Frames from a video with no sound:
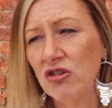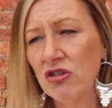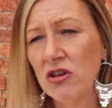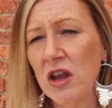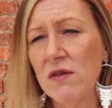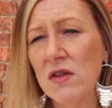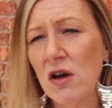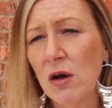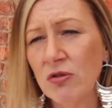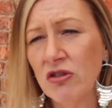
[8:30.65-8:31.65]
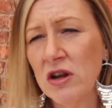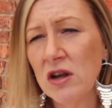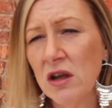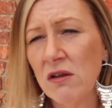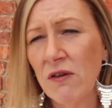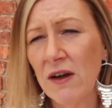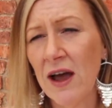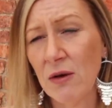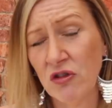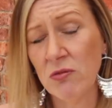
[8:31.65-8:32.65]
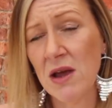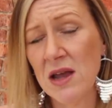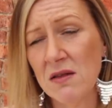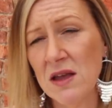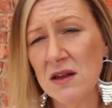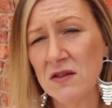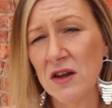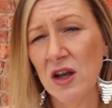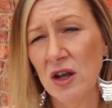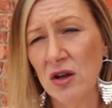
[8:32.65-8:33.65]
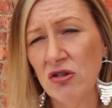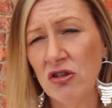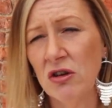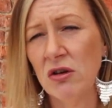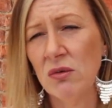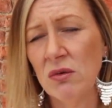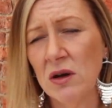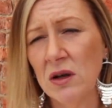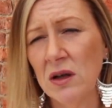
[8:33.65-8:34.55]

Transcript: should give you the option of how to make these to